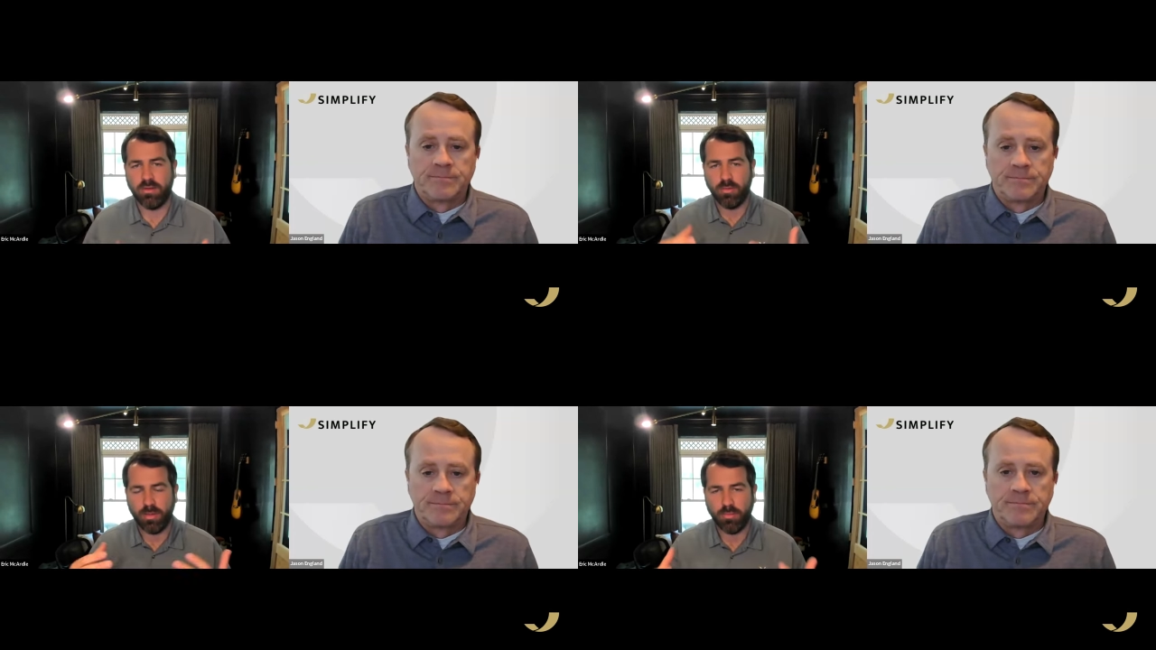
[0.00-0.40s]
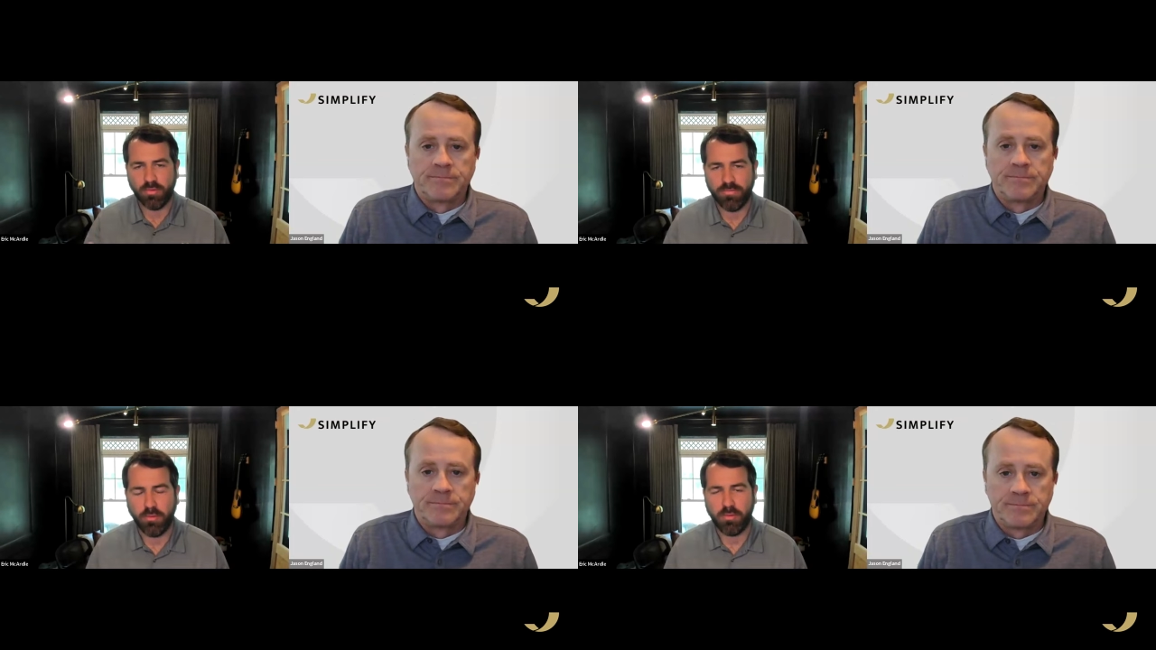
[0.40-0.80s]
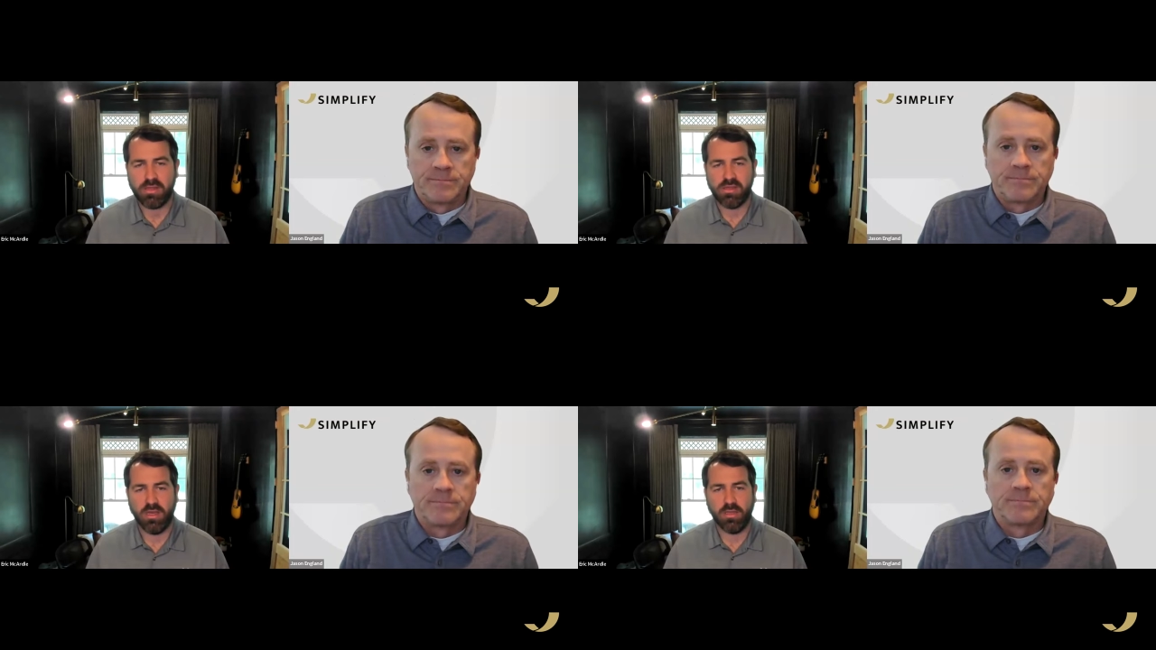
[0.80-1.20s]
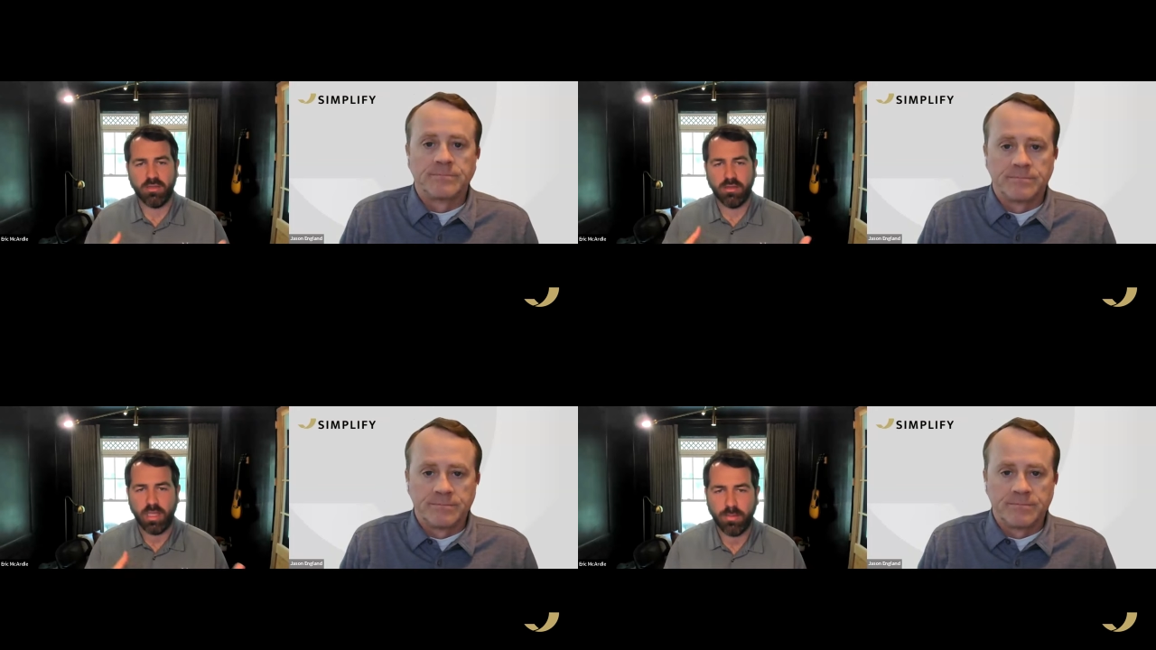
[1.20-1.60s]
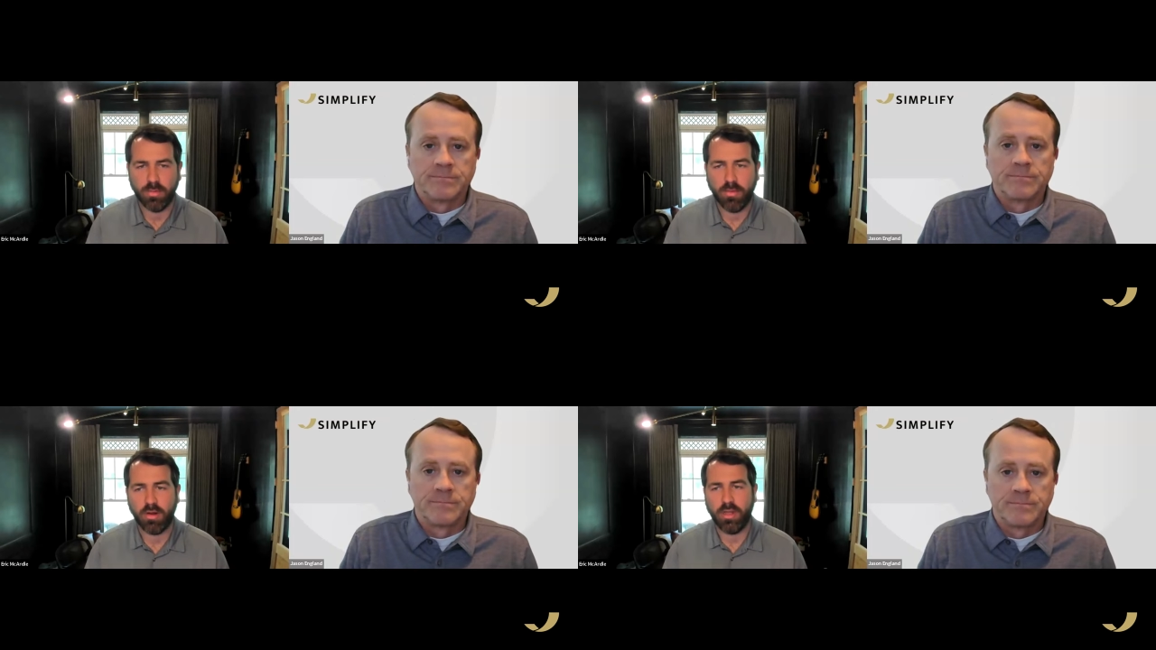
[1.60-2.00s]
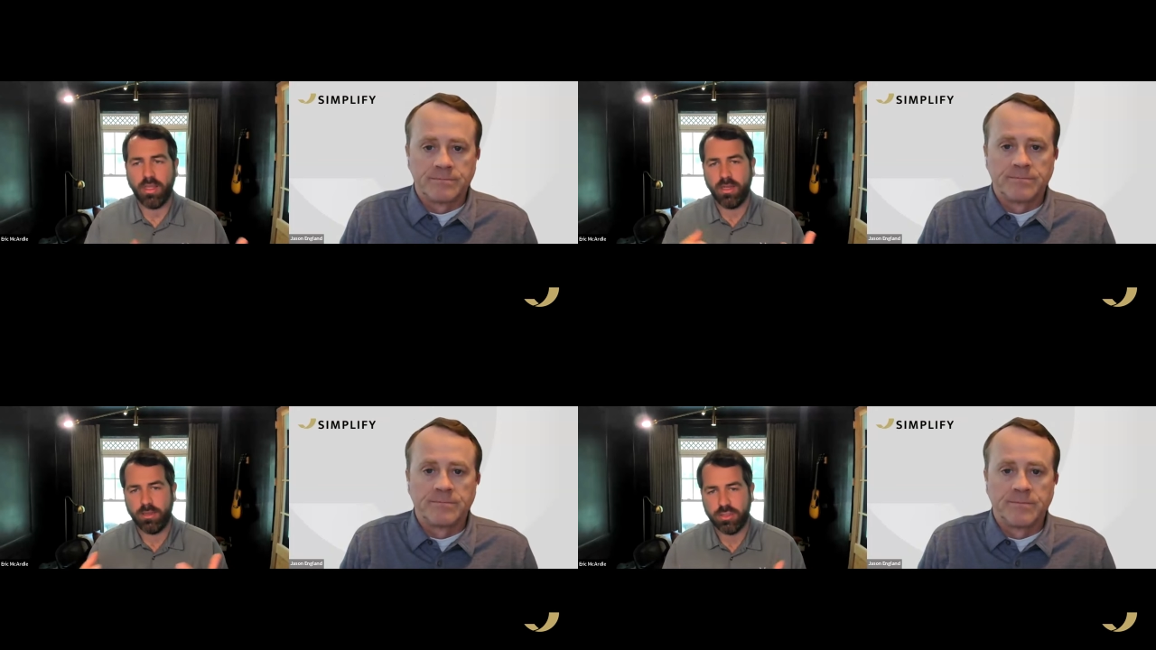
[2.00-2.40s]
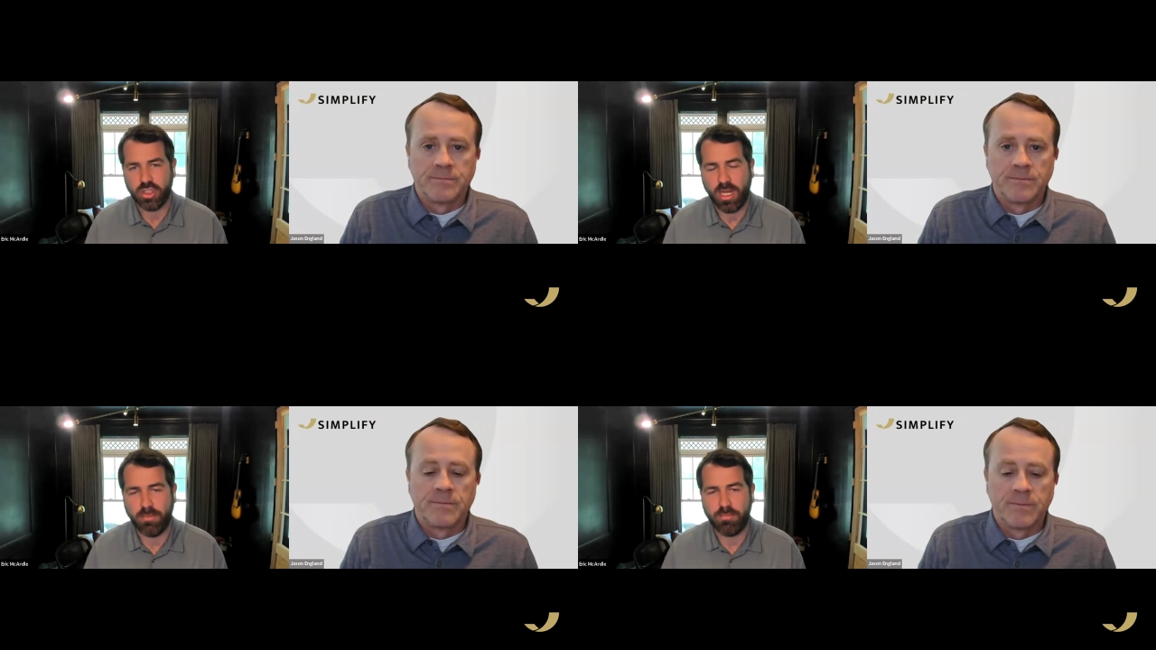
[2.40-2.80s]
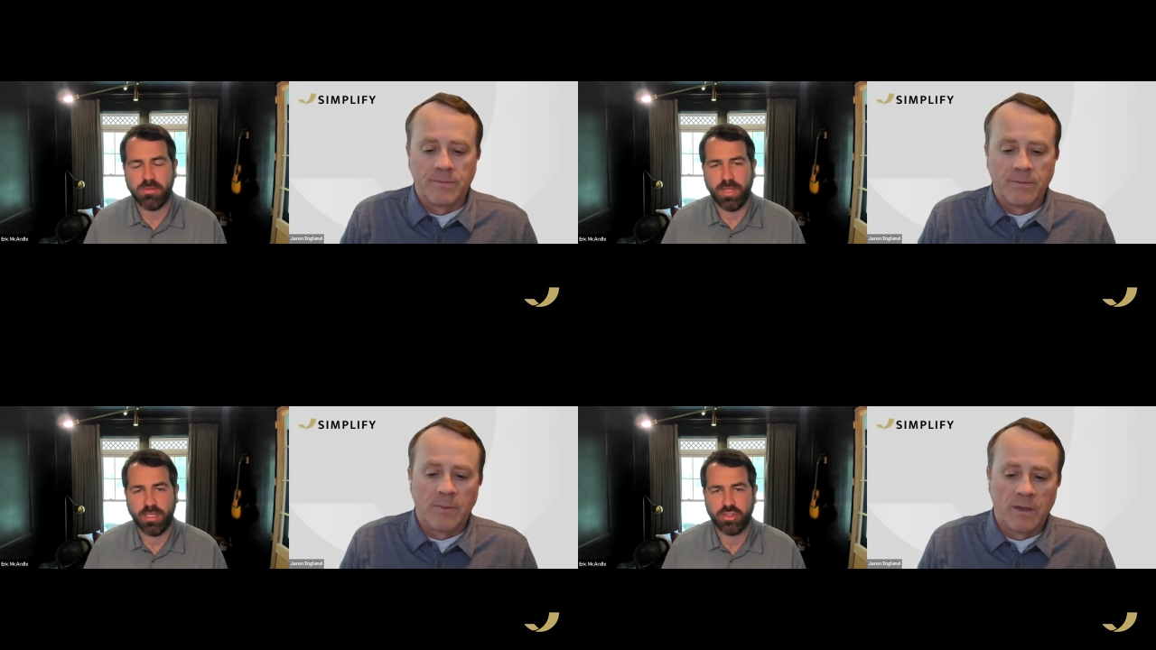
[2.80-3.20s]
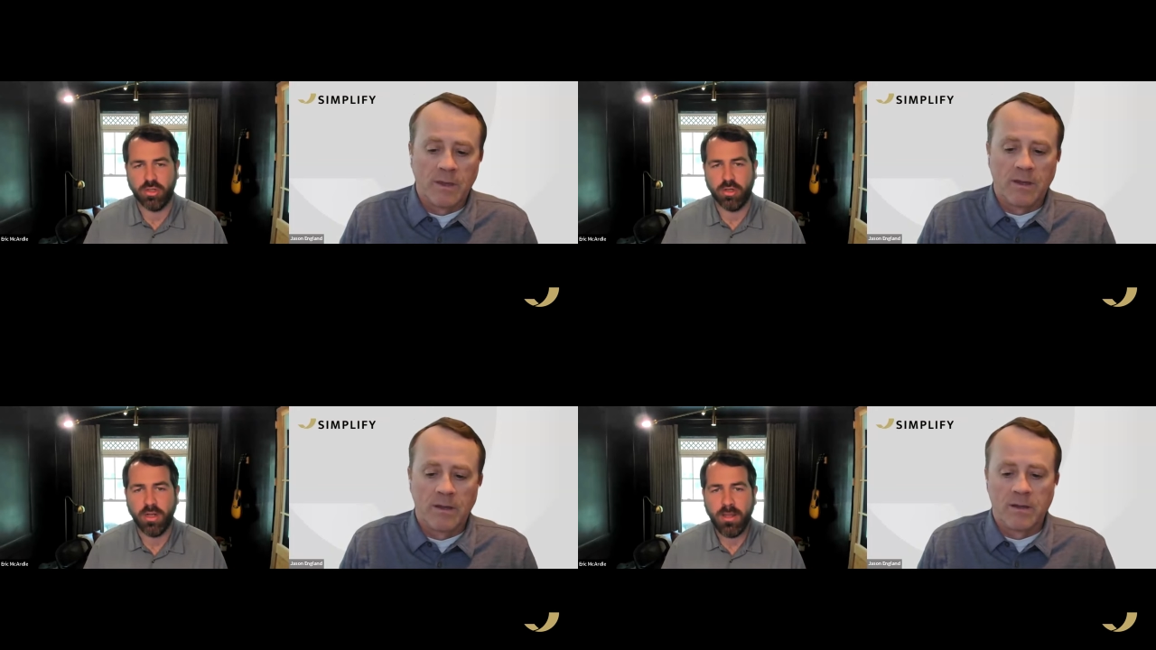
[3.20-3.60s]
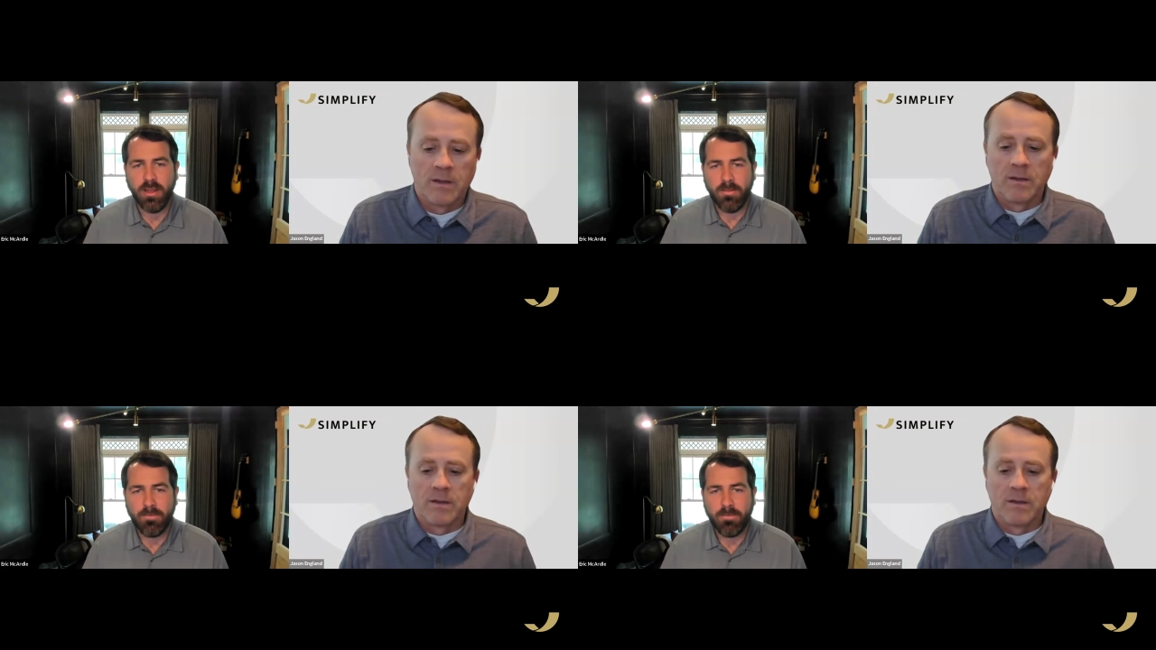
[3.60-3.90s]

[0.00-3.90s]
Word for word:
Speaker 1: a little bit more focus on the labor market and the jobs picture.